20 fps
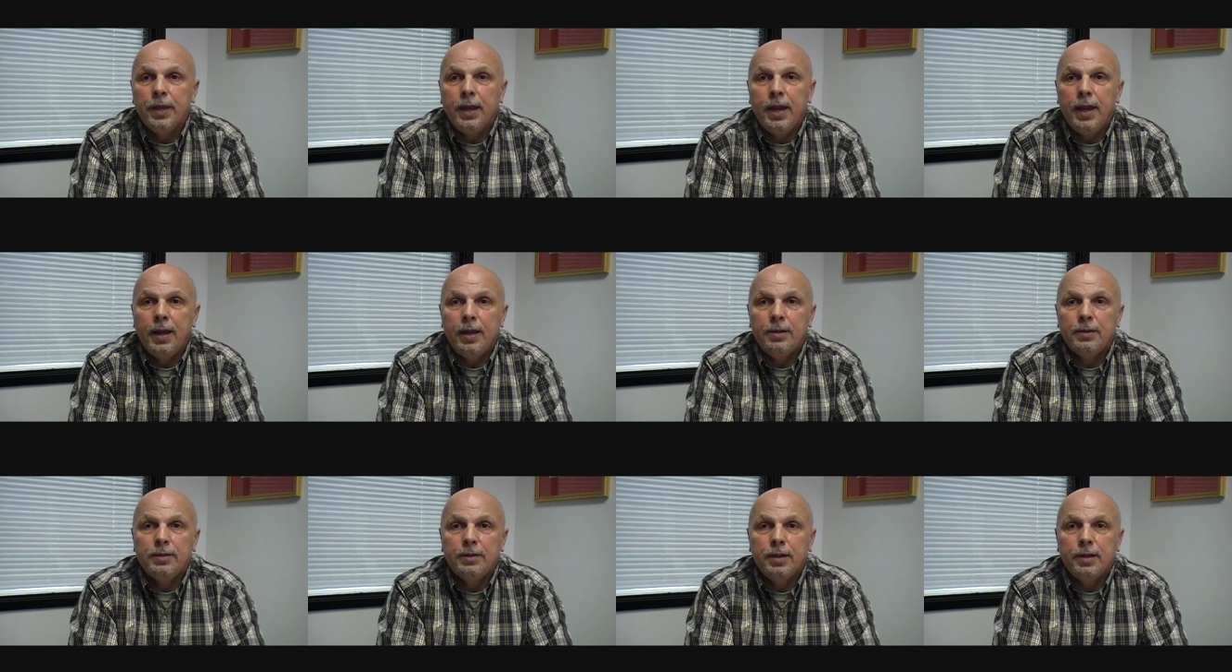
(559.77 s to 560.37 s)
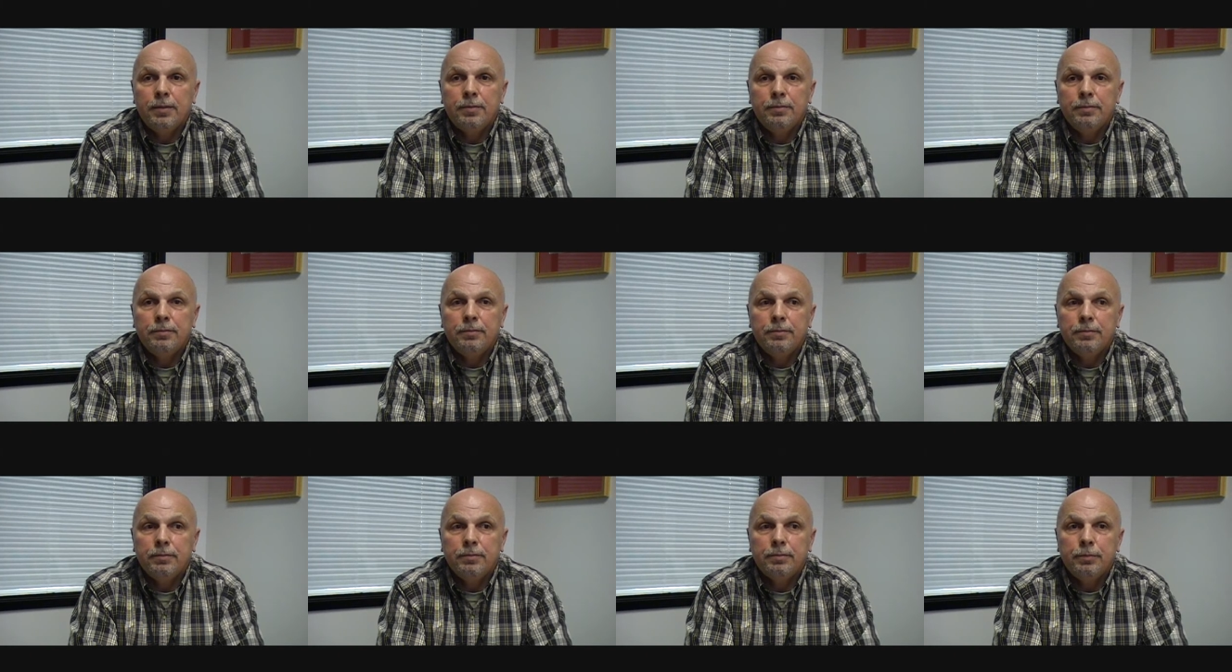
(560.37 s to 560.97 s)
at um,
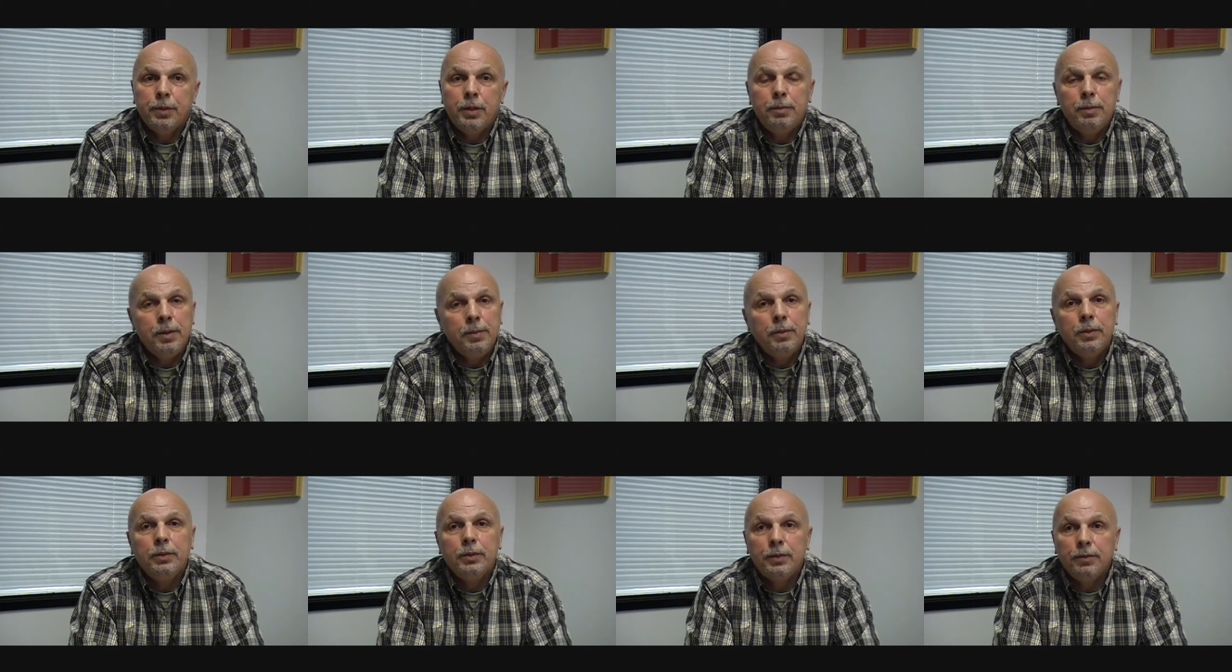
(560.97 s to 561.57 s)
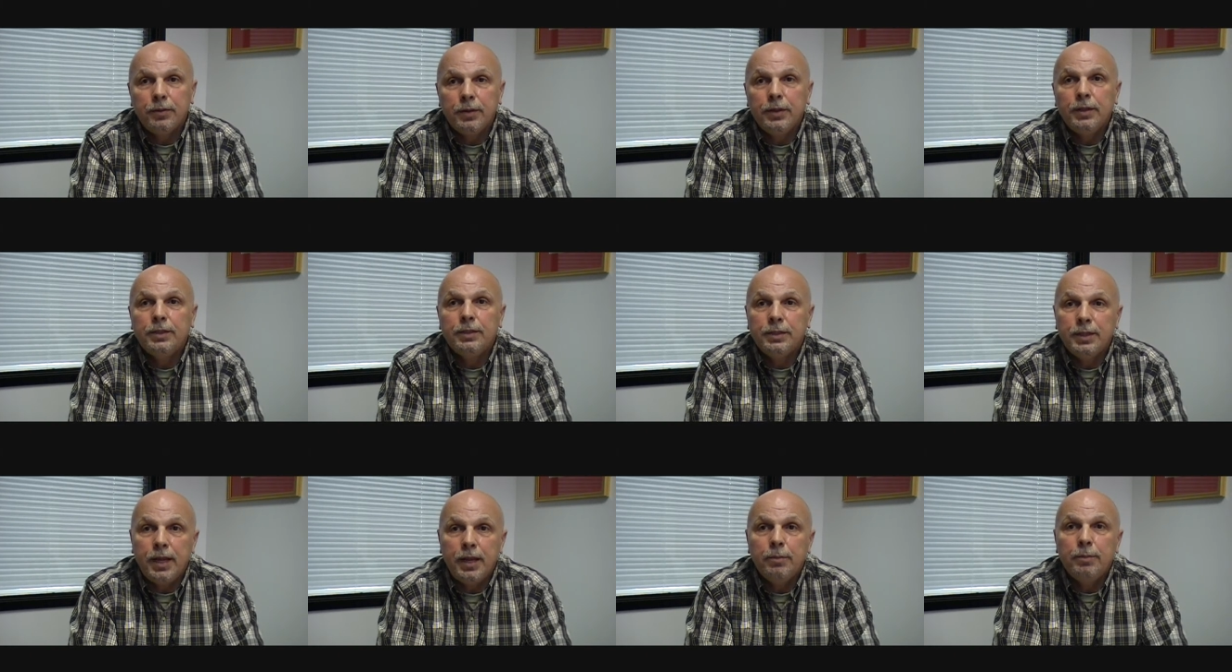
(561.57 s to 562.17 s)
putting people into a very
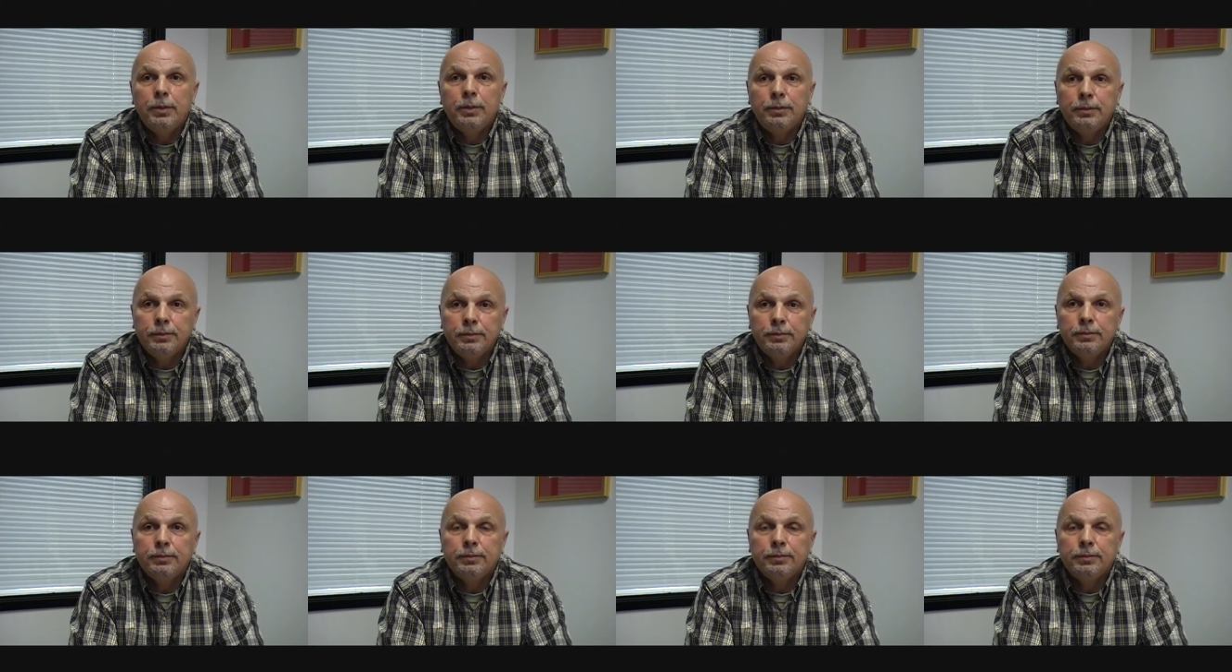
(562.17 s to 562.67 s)
stable